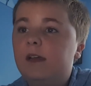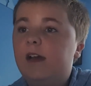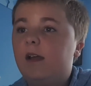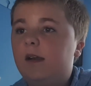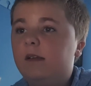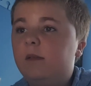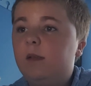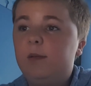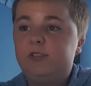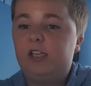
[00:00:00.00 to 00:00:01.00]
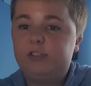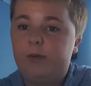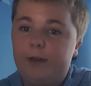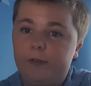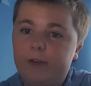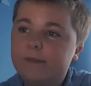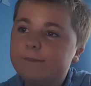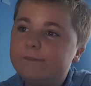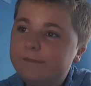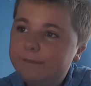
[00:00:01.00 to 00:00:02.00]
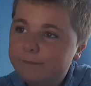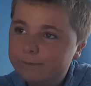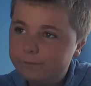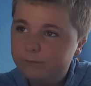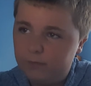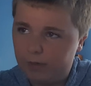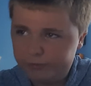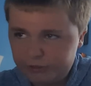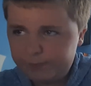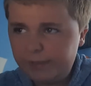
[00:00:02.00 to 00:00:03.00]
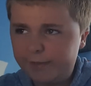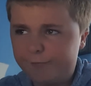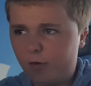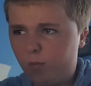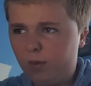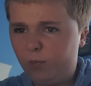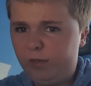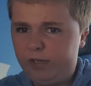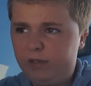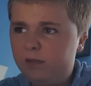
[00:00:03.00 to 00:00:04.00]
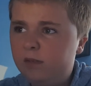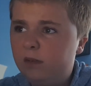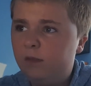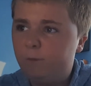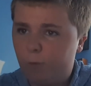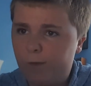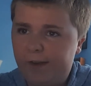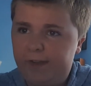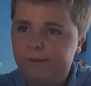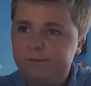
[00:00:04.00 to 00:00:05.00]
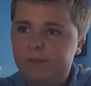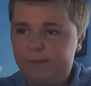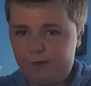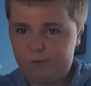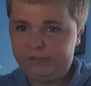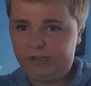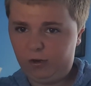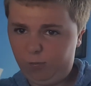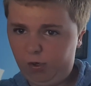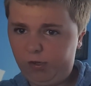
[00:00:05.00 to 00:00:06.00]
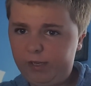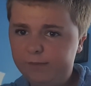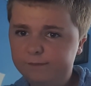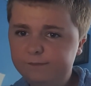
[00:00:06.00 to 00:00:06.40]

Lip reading: And he was also angry. I was suspended for 1 week for fighting, and therefore sent home early.